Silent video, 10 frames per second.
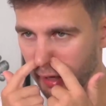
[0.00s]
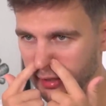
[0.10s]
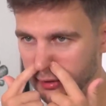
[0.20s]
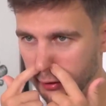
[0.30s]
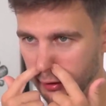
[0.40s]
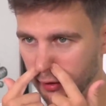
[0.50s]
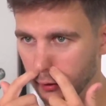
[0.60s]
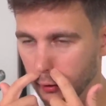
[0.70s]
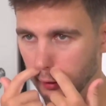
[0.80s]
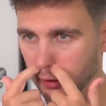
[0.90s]
So I
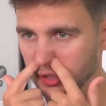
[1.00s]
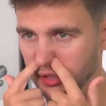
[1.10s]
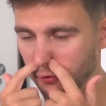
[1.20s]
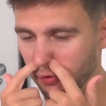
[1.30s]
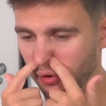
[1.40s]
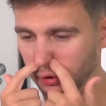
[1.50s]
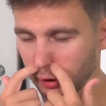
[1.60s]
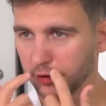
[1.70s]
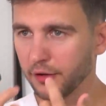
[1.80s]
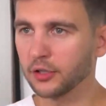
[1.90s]
recommend placing your
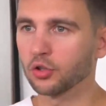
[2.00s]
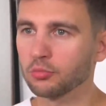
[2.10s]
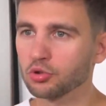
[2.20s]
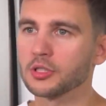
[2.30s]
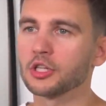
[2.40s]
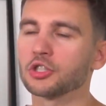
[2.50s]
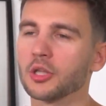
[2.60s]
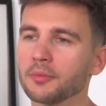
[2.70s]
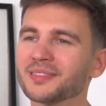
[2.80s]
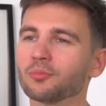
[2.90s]
fingers right under the wings
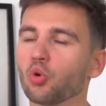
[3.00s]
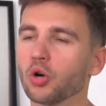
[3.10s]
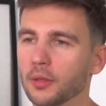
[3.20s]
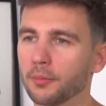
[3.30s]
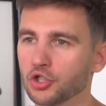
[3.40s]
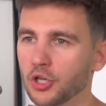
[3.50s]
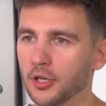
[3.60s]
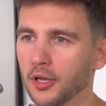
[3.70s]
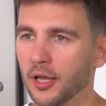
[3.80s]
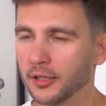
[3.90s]
of the nose and
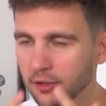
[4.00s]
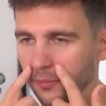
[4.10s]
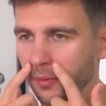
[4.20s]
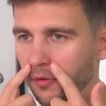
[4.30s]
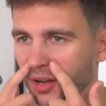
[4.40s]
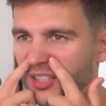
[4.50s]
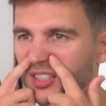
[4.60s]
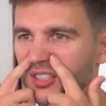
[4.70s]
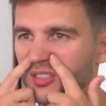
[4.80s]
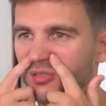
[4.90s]
starting to massage
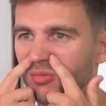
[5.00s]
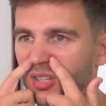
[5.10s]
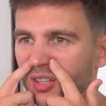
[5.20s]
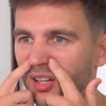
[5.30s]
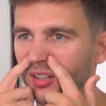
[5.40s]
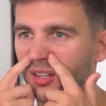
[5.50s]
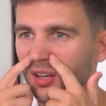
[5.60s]
those areas.